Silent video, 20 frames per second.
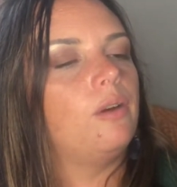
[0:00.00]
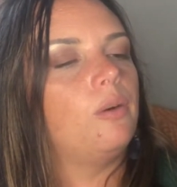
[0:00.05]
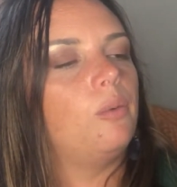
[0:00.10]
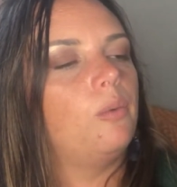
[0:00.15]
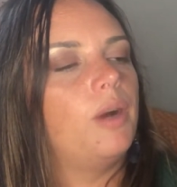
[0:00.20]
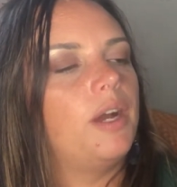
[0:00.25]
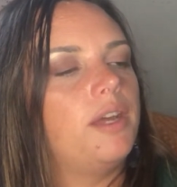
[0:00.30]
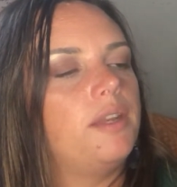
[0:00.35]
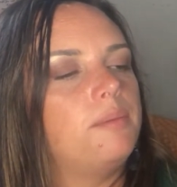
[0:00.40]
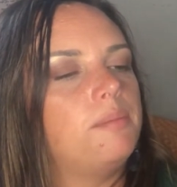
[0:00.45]

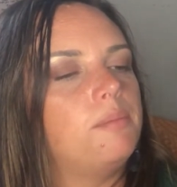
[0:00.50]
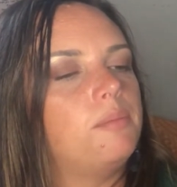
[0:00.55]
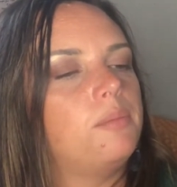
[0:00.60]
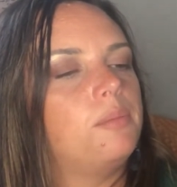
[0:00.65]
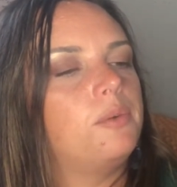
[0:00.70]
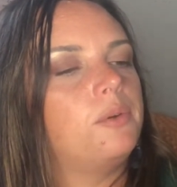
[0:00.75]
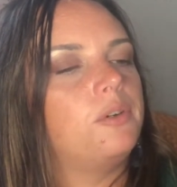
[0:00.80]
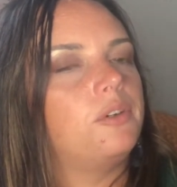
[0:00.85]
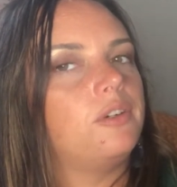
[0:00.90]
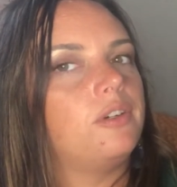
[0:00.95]
one
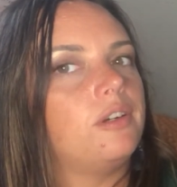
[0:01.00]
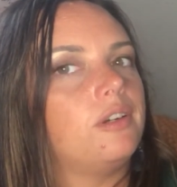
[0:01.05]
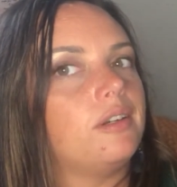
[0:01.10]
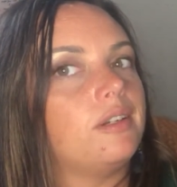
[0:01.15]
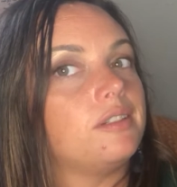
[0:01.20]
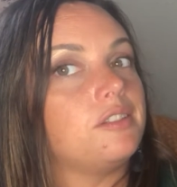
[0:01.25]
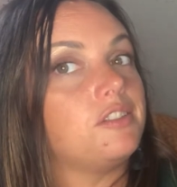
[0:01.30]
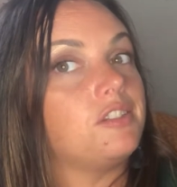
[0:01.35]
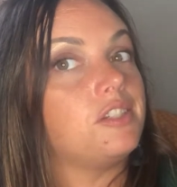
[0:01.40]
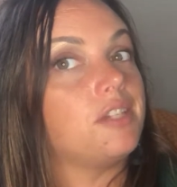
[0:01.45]

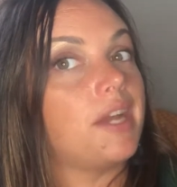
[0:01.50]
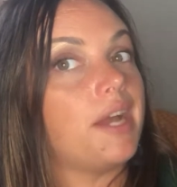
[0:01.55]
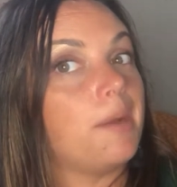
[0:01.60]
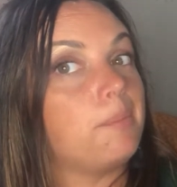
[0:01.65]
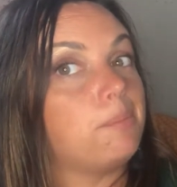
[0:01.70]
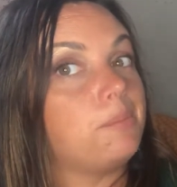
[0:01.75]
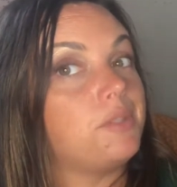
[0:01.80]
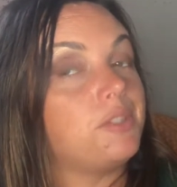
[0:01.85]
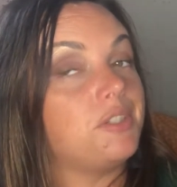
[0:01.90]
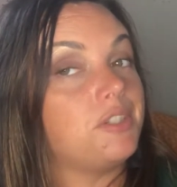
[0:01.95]
more
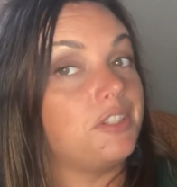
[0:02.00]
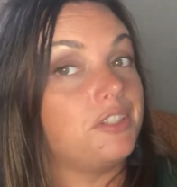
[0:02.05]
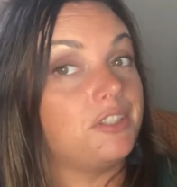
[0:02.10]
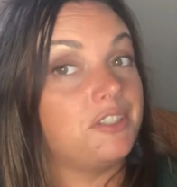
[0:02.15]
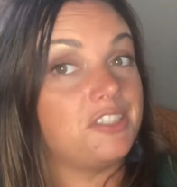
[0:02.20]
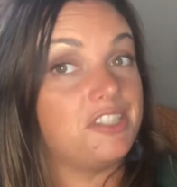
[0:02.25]
chapter.